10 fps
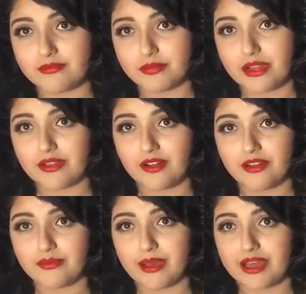break
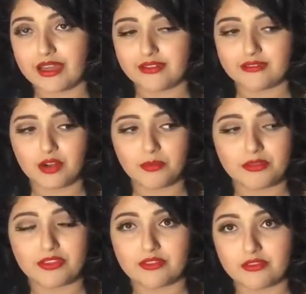all of my
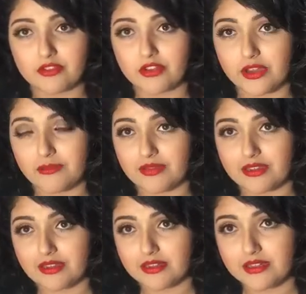hopes and
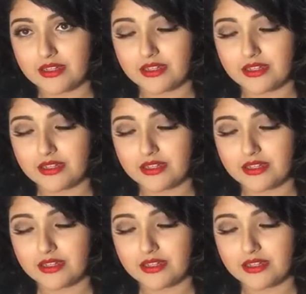dreams, and